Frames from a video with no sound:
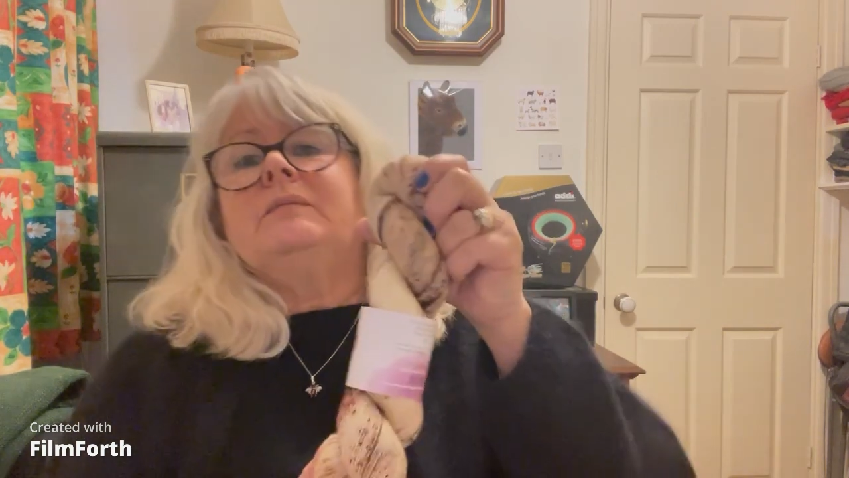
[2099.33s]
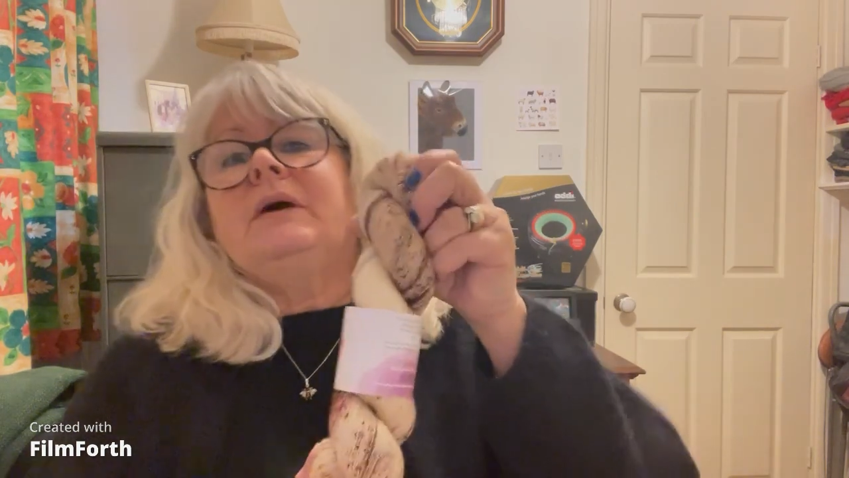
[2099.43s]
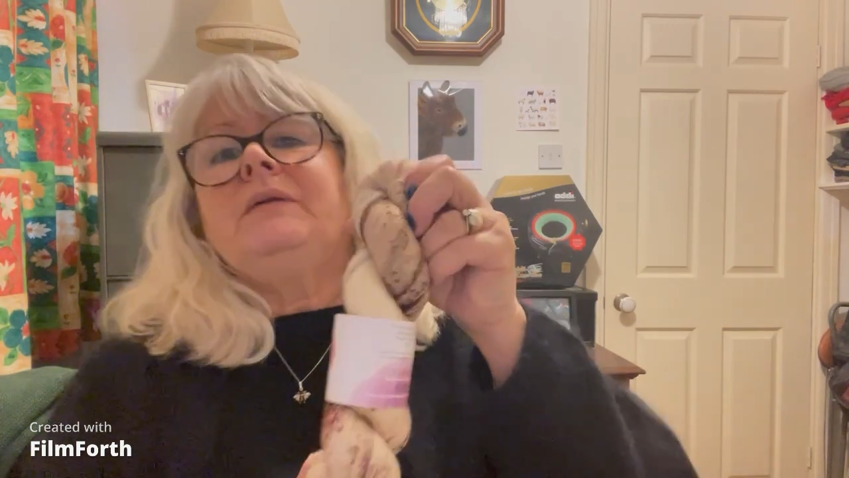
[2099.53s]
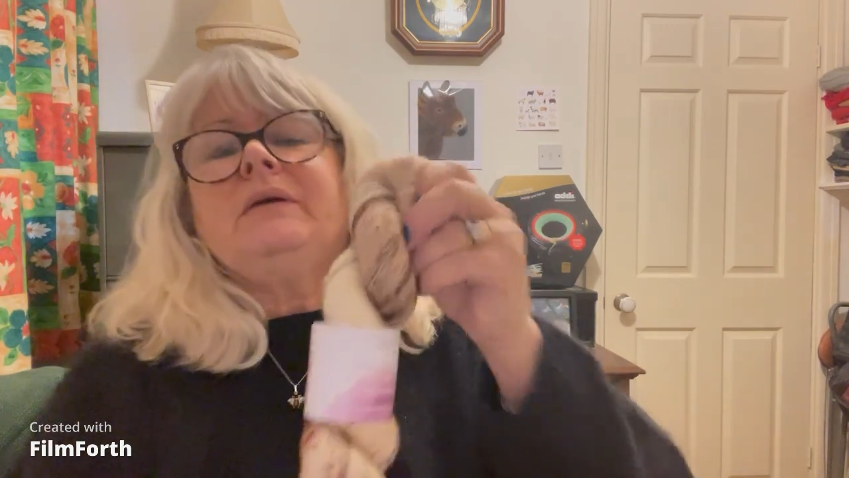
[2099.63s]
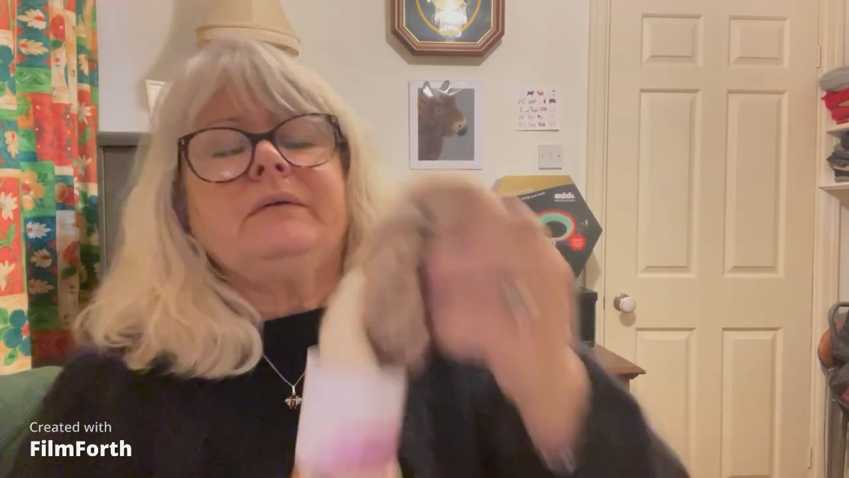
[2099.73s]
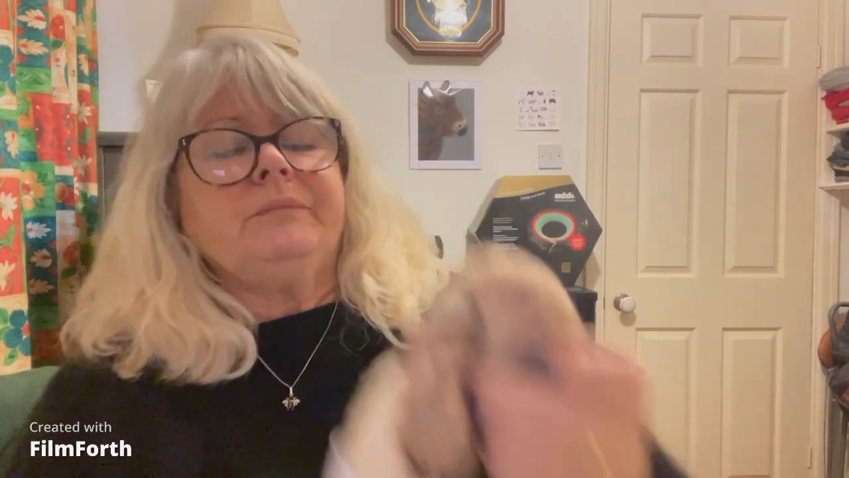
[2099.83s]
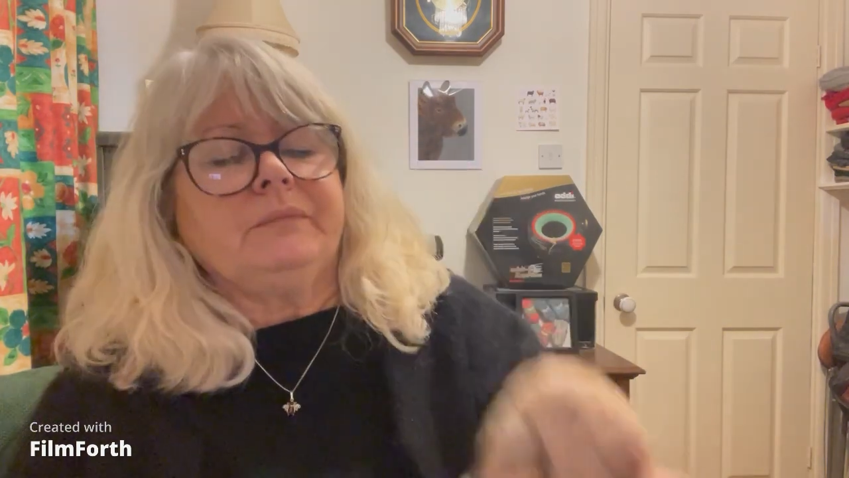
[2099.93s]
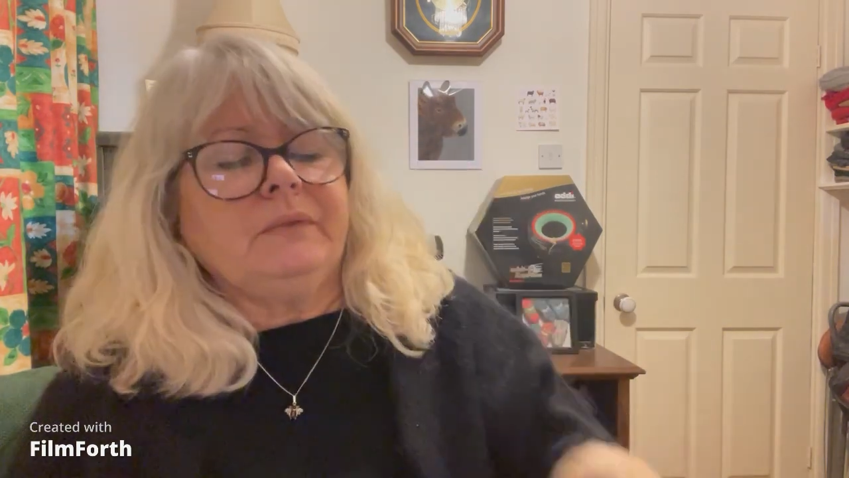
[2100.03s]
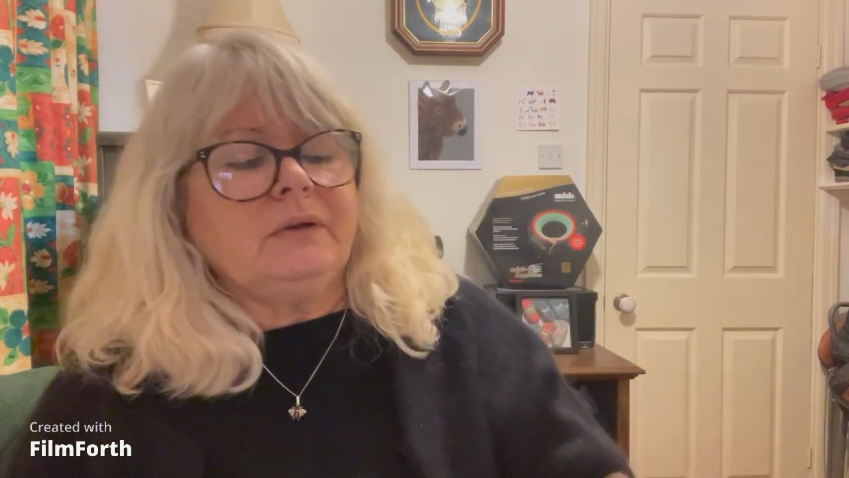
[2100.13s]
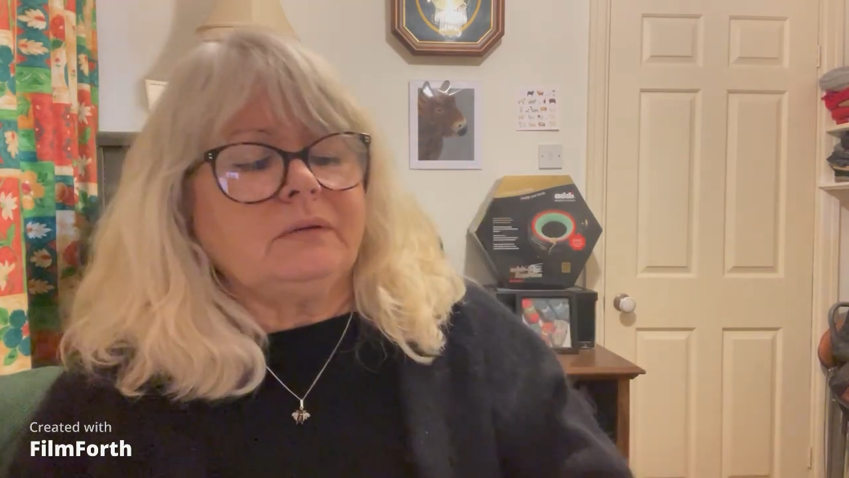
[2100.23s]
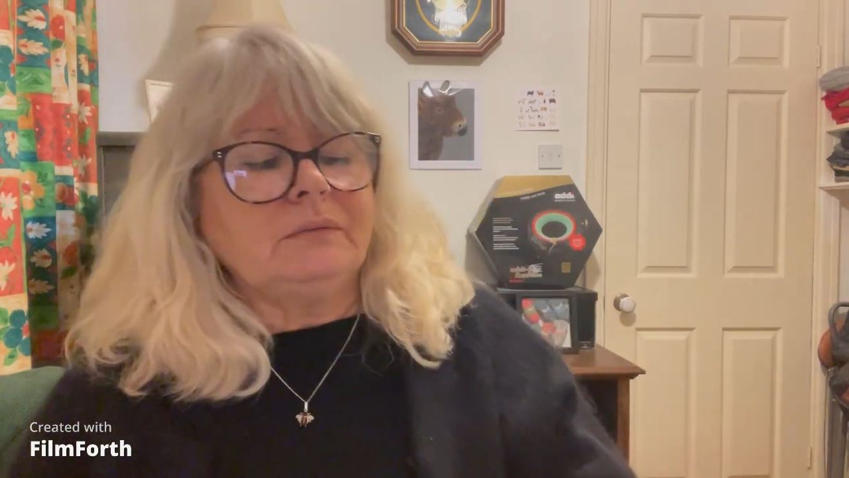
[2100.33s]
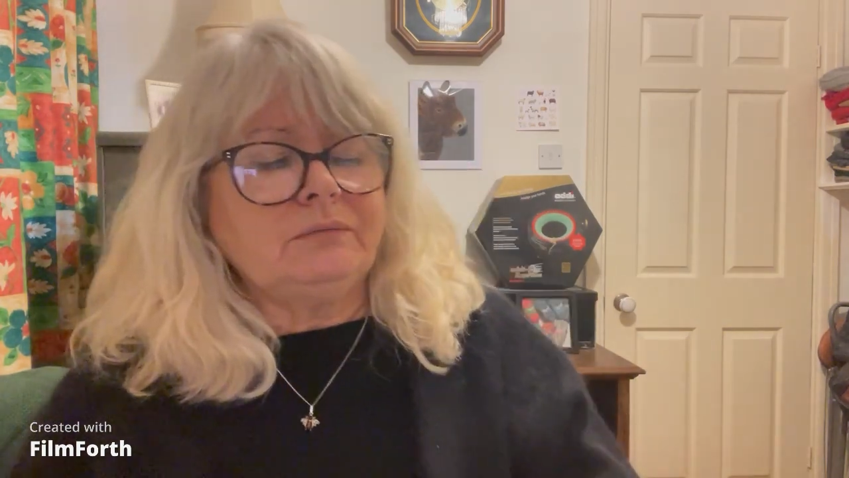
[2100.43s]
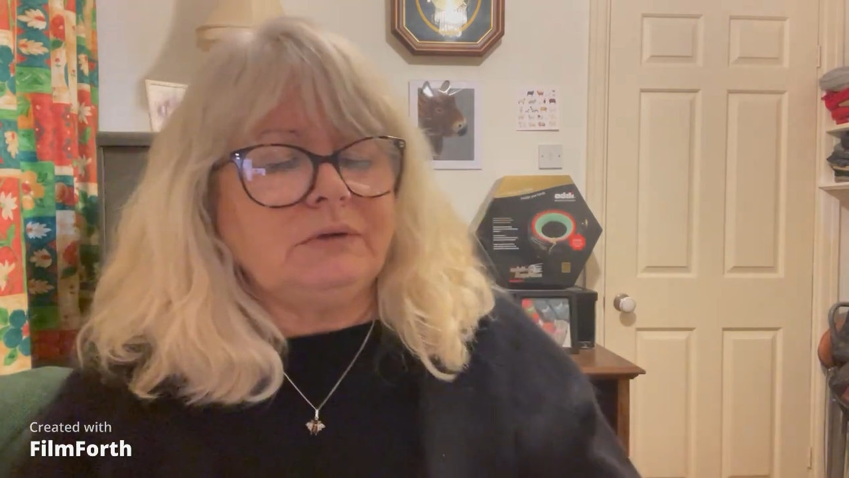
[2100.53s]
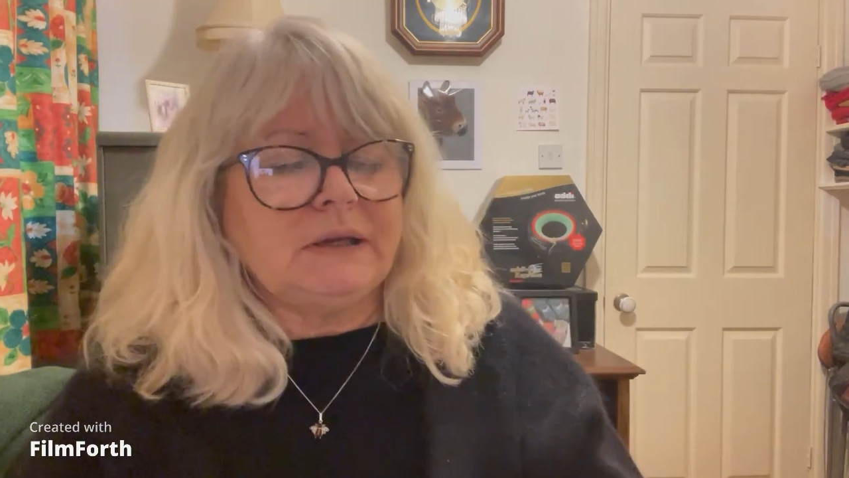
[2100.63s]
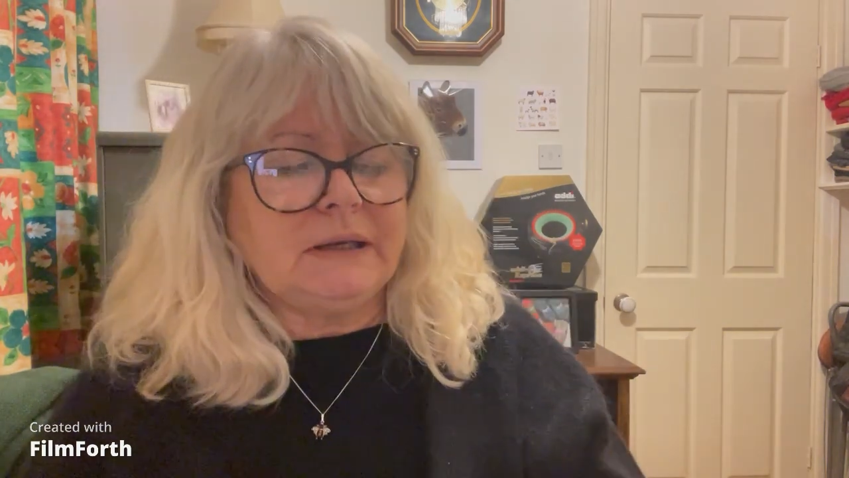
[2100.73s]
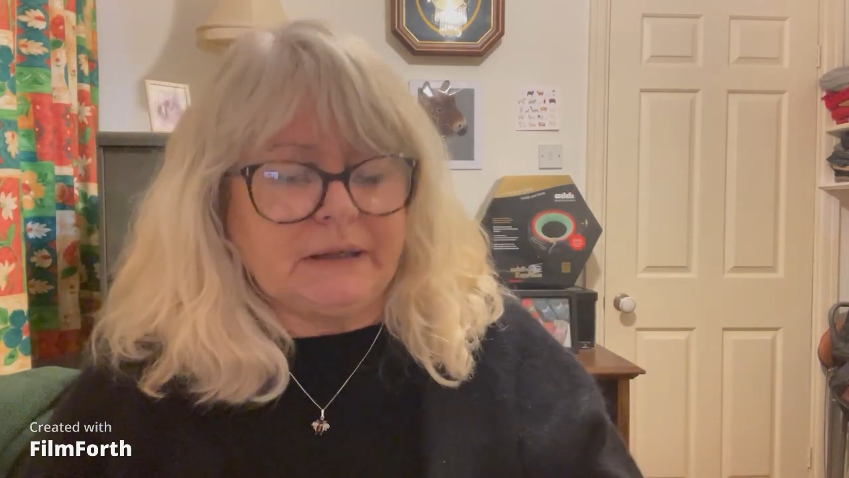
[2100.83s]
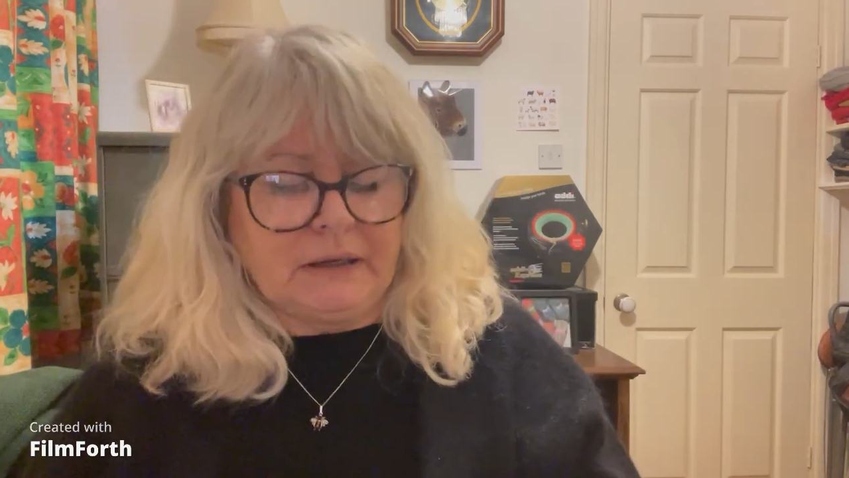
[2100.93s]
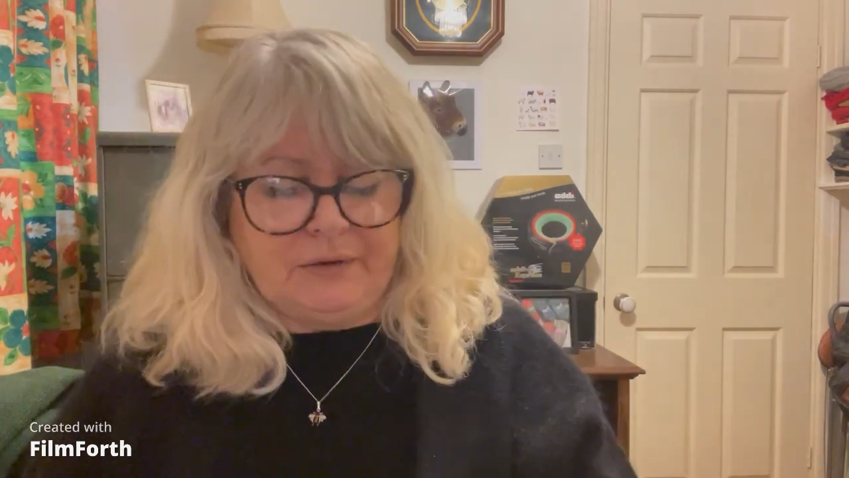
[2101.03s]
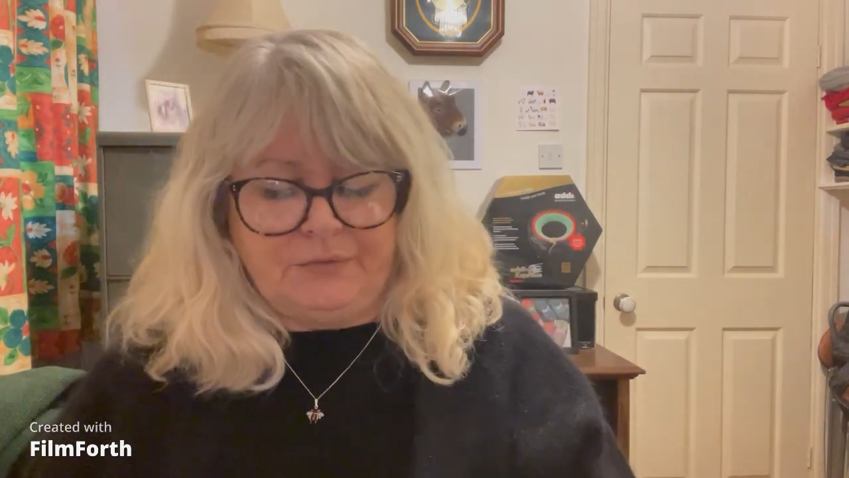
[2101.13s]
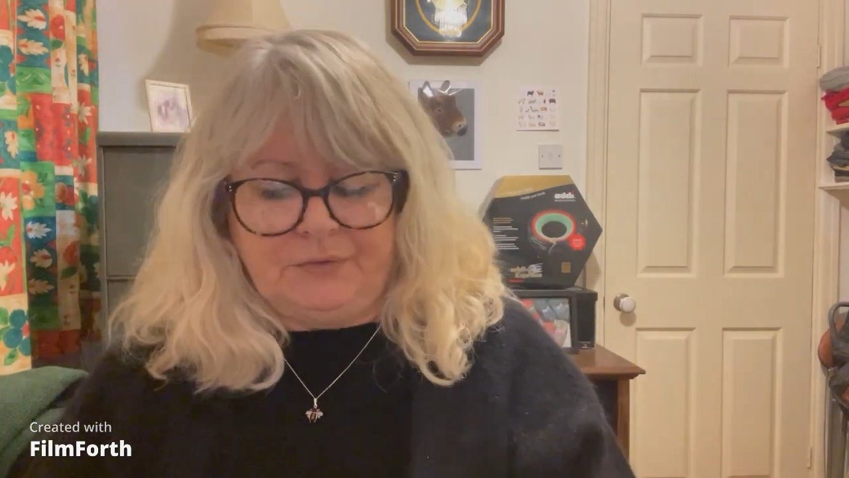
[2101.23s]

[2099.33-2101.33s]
I'm not really a lover